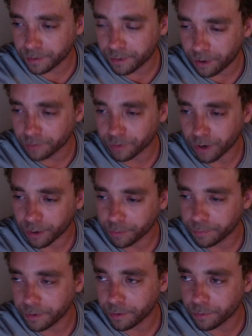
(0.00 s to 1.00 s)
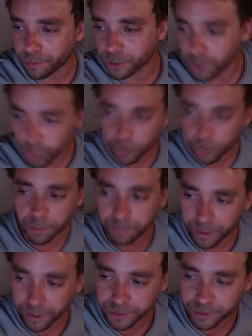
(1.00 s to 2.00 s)
Colorado, 2 good
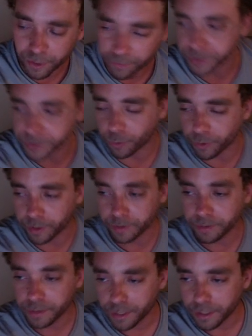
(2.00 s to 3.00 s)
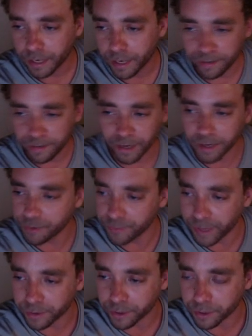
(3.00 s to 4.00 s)
players, Trevor Story, and he's not even
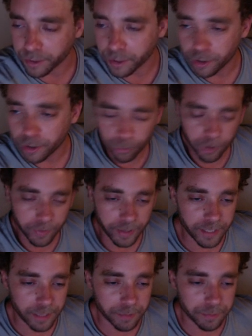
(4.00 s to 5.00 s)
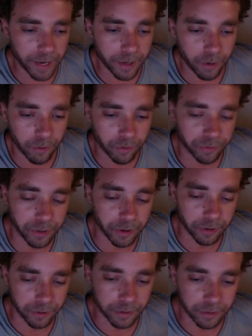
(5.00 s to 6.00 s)
that good. Who on that team is batting over
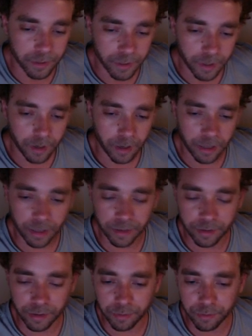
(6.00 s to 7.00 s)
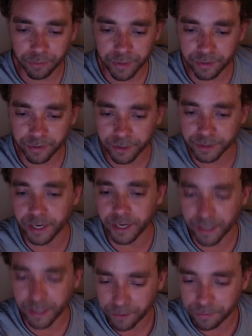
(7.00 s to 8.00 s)
300? The reason they're
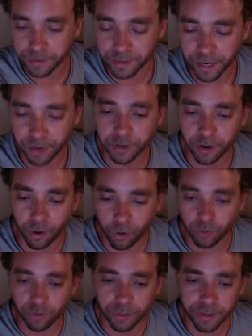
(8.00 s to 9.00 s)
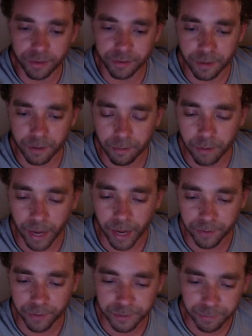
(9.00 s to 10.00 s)
exciting is because how could all these
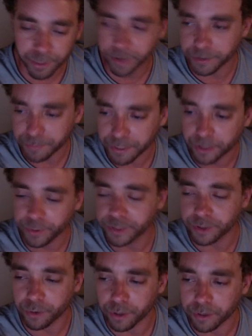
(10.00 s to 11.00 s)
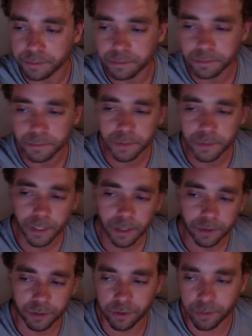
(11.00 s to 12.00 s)
average players be doing so good?
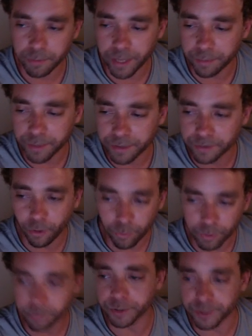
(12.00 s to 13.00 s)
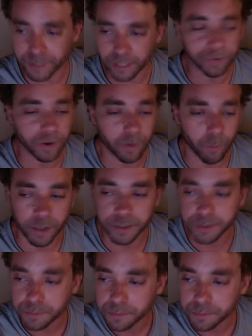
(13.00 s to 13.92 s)
Charlie Blackmon is the only person that's fun to watch.